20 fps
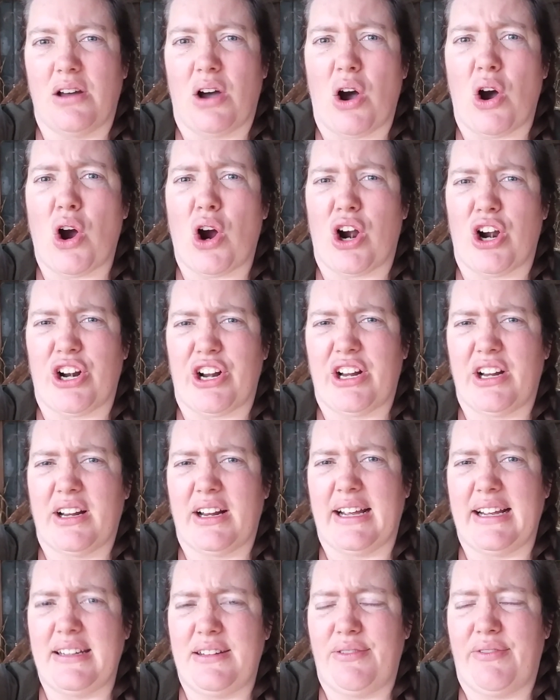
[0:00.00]
hard.
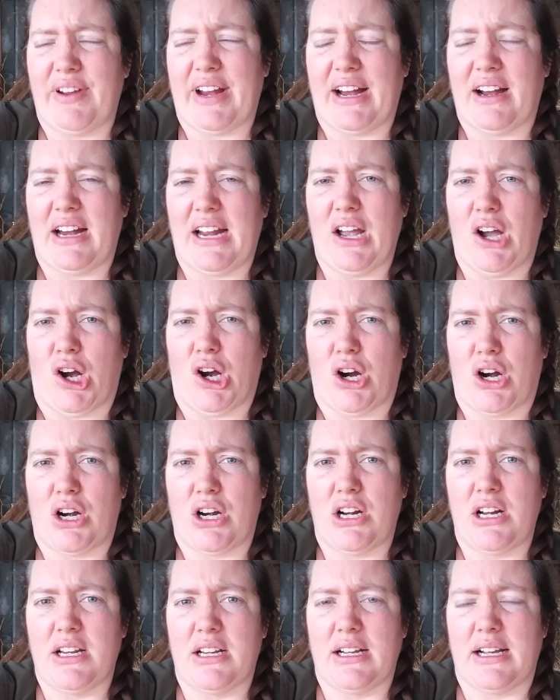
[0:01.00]
It's very
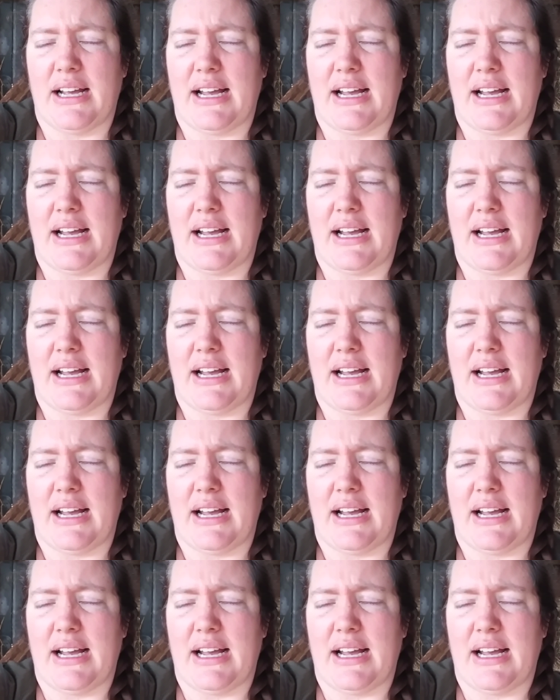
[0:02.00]
hard.